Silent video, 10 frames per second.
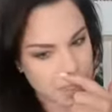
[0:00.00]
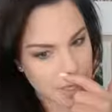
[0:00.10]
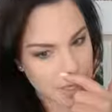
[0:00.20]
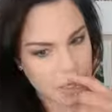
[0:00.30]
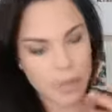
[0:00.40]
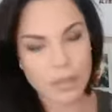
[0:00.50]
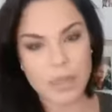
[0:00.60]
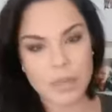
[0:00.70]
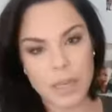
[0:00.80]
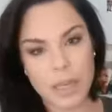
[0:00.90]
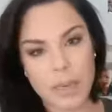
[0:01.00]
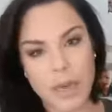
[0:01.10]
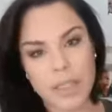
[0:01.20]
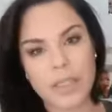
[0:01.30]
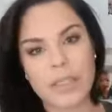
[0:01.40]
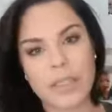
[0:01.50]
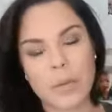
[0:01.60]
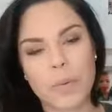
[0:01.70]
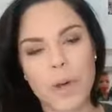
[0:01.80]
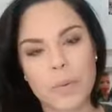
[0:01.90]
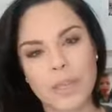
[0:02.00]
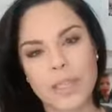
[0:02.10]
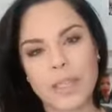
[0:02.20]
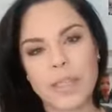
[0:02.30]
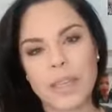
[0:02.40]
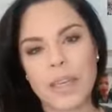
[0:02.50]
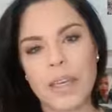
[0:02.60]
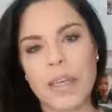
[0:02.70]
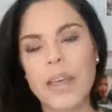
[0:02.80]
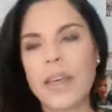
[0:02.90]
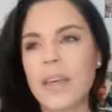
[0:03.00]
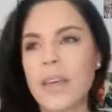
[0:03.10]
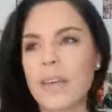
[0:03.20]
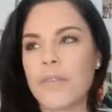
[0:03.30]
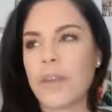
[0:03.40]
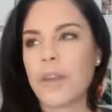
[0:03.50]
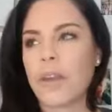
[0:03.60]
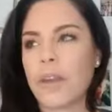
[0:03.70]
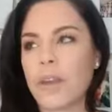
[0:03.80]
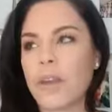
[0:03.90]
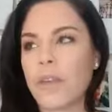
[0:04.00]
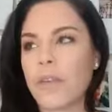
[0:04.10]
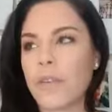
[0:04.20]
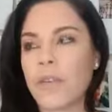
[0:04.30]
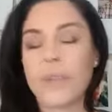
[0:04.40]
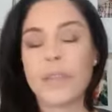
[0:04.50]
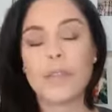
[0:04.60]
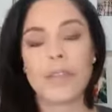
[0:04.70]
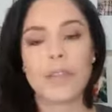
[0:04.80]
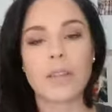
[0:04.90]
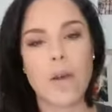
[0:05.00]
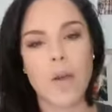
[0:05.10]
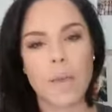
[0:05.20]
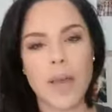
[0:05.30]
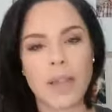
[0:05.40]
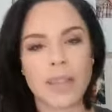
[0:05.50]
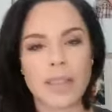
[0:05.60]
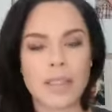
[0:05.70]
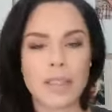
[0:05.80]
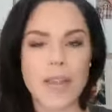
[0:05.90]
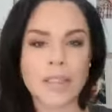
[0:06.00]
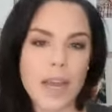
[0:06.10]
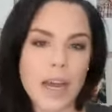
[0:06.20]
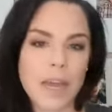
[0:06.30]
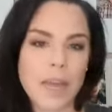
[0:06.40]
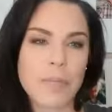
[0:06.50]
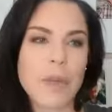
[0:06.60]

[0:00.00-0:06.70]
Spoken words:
I talk to somebody about listing their property and seeing if they are going to be living in the home at that time,